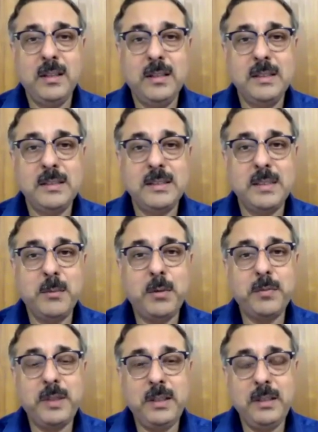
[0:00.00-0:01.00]
some
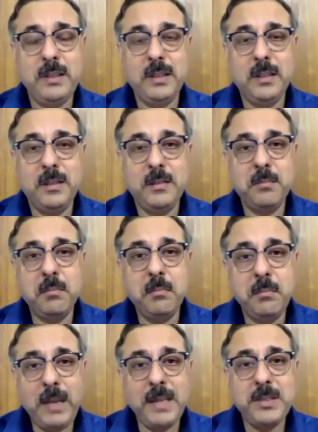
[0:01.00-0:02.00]
of the
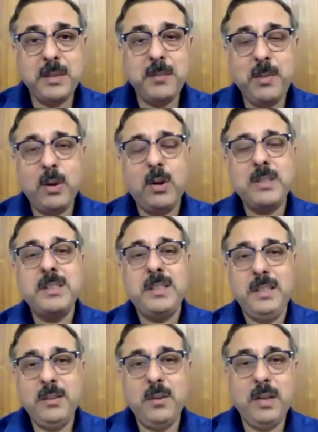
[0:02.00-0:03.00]
major blocks
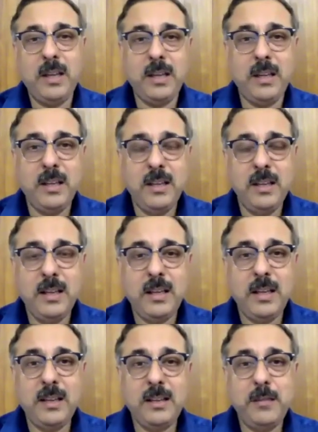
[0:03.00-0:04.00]
in E. coli.
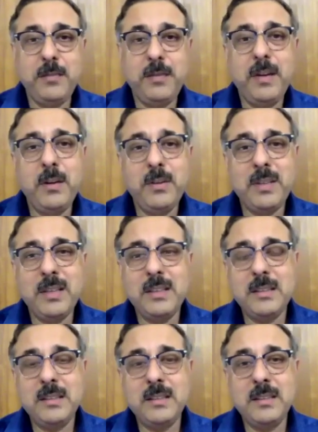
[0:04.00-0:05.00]
And they found
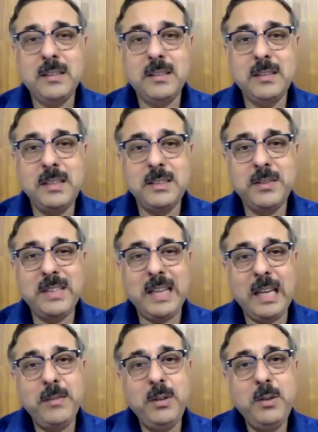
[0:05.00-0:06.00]
that these were
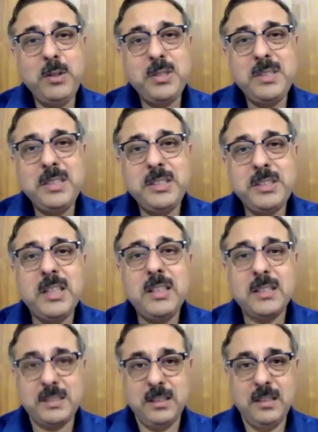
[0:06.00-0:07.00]
the evolutionary
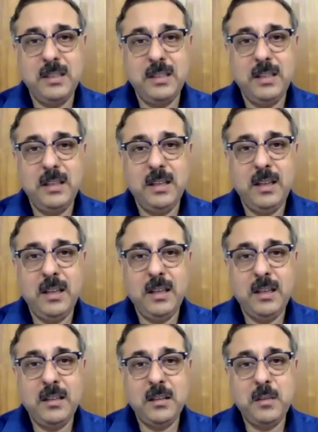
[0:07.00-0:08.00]
junks.
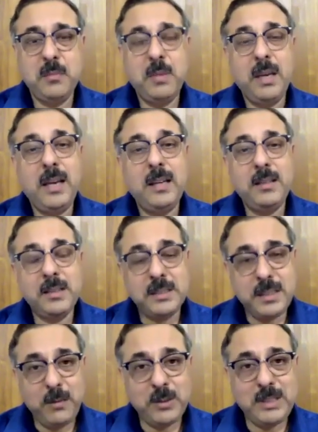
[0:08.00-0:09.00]
And
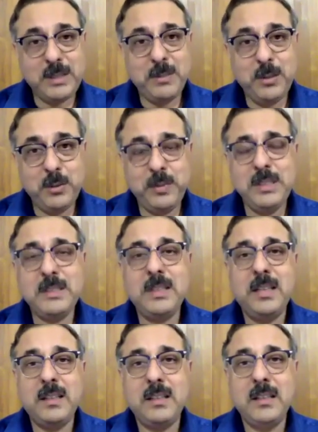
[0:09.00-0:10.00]
cell was able to
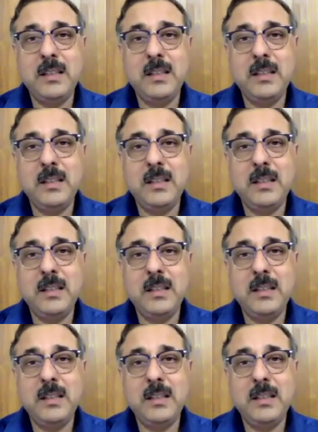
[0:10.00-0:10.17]
withstand it